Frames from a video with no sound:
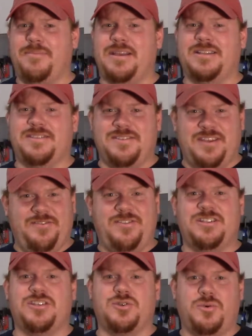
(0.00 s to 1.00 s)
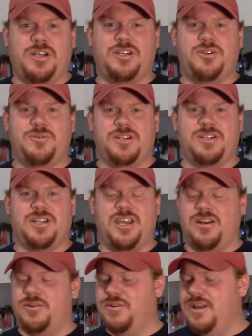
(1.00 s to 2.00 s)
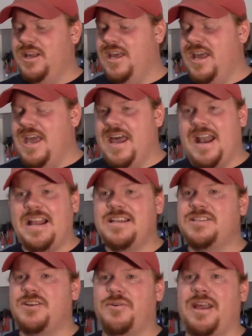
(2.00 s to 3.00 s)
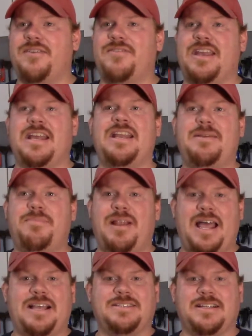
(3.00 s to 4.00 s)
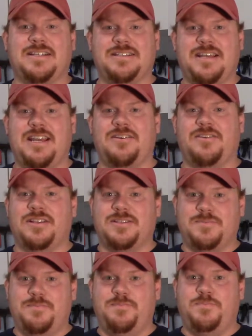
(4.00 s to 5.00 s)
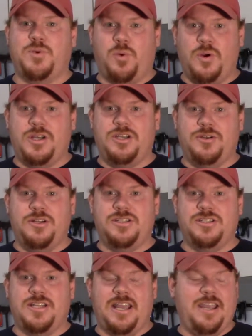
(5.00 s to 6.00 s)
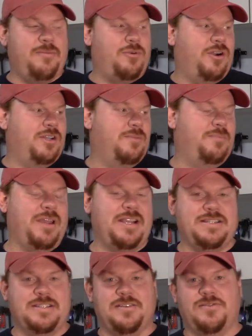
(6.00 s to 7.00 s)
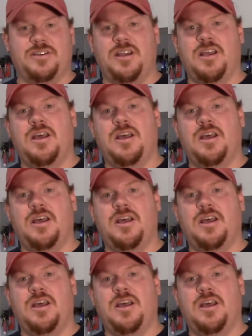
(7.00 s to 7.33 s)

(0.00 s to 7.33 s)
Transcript: If it's a 22-inch kettle, and I just don't have any plastic container that's 22 inches diameter at the base of it.